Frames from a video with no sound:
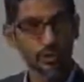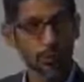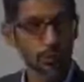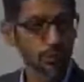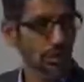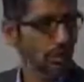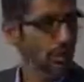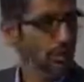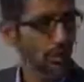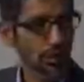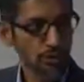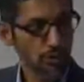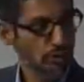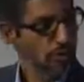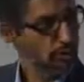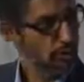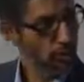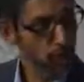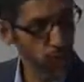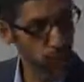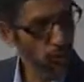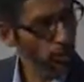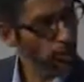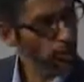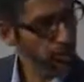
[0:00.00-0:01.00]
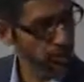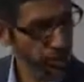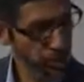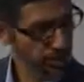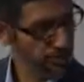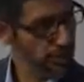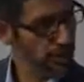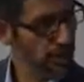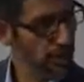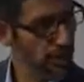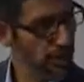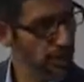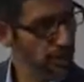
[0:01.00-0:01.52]
we are always working
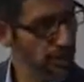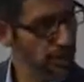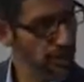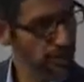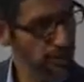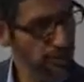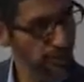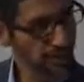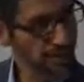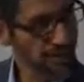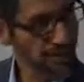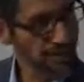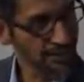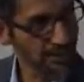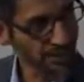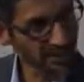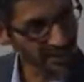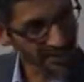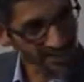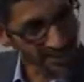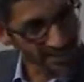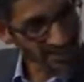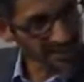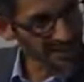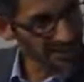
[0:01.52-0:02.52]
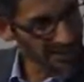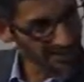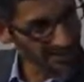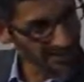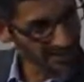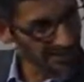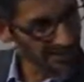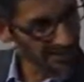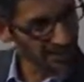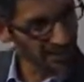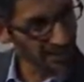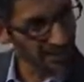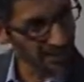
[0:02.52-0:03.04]
together to find the
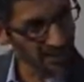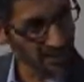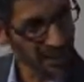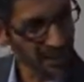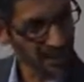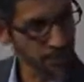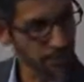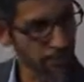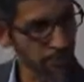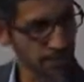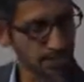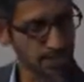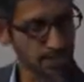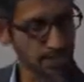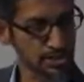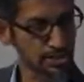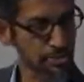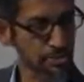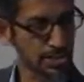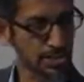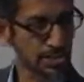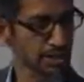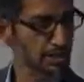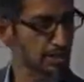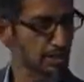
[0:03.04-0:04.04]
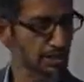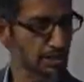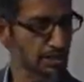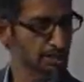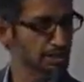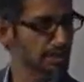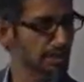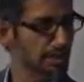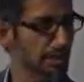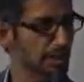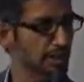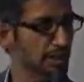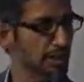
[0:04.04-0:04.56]
right place to be in.
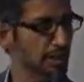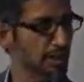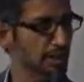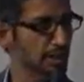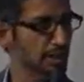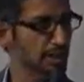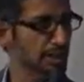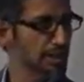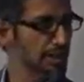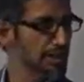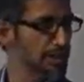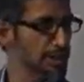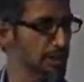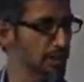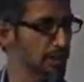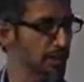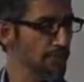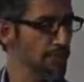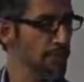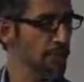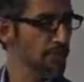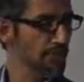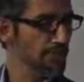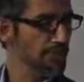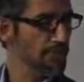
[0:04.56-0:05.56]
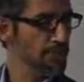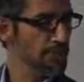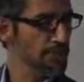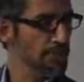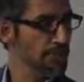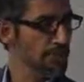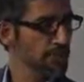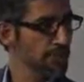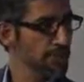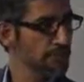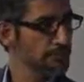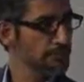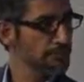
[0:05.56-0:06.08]
I think that's the way we approach it.